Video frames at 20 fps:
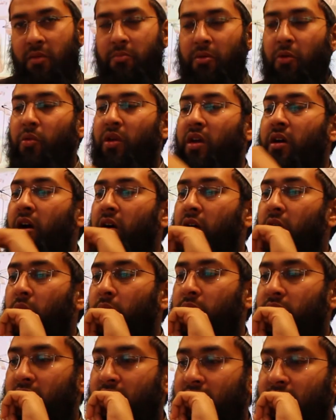But we can't
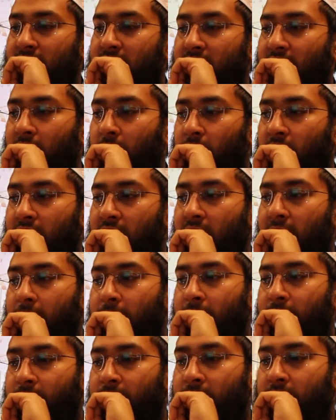go into detail with that.
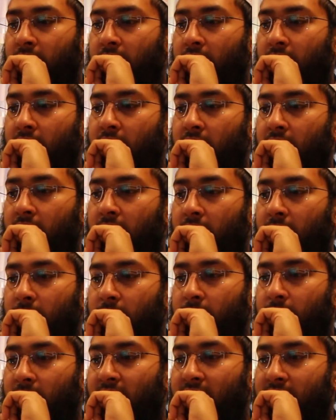
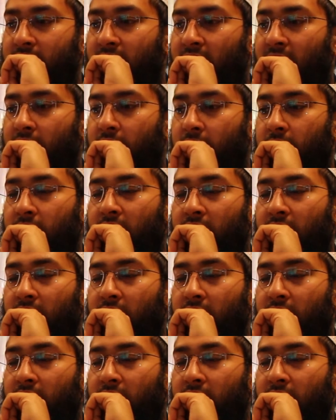Let's carry on.